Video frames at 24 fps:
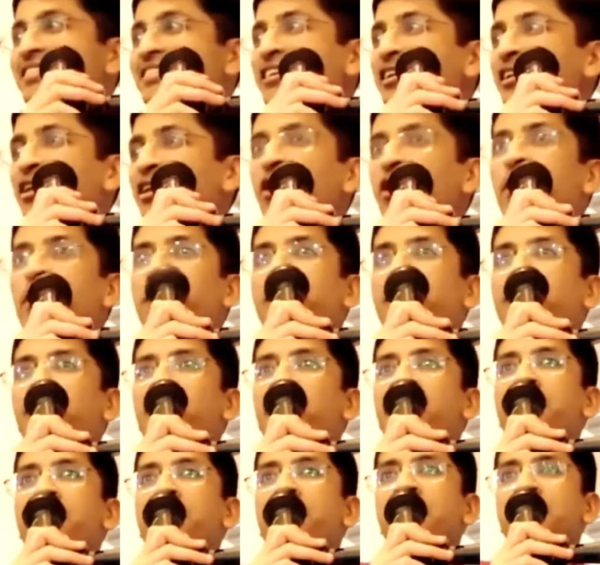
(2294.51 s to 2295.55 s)
No
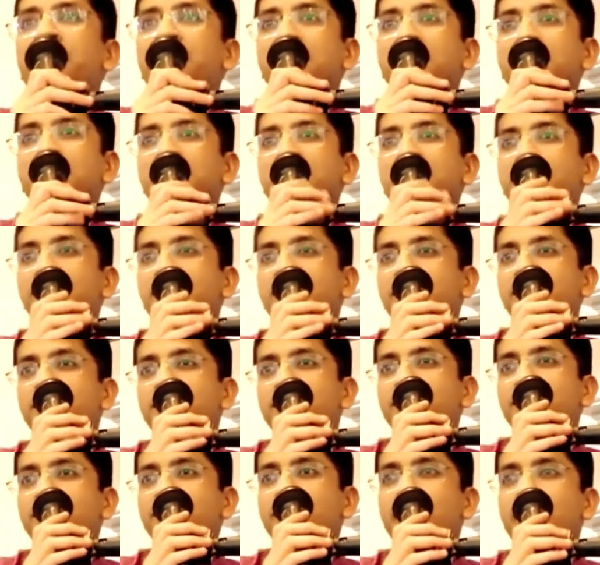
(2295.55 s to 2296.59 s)
performing pastimes in
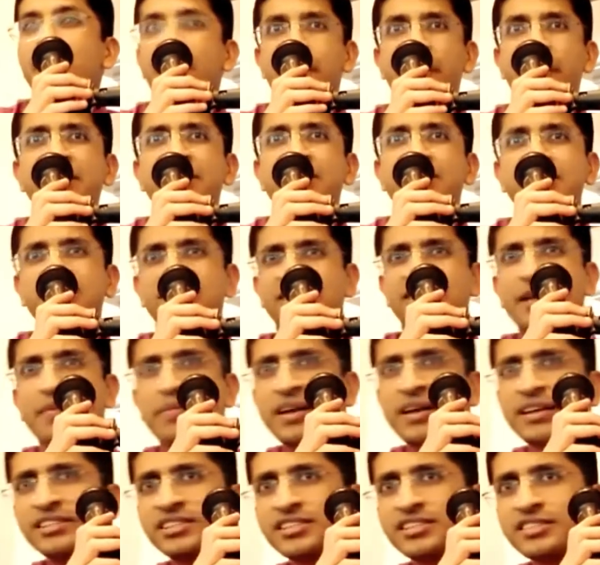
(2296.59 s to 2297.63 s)
Apex, this
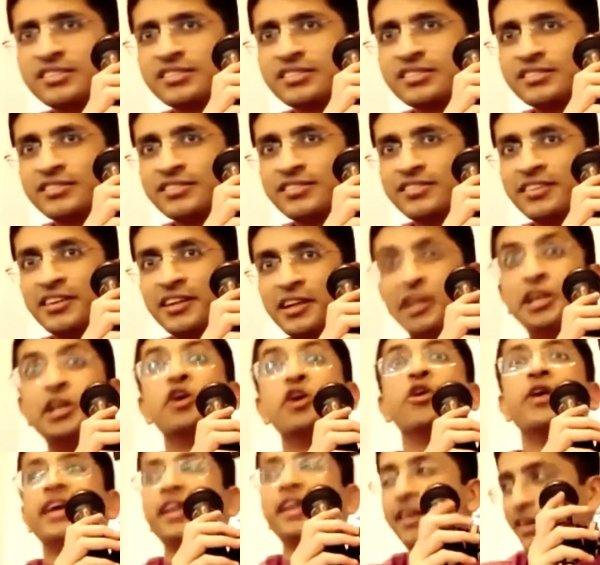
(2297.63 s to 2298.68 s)
Apex,
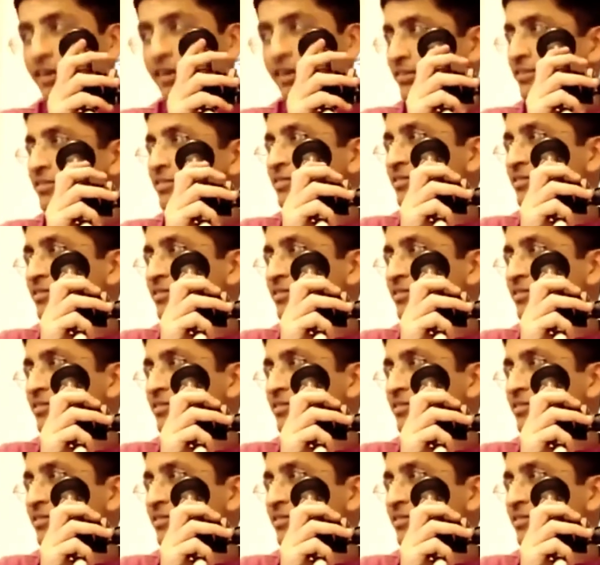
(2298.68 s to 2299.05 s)
New Hill.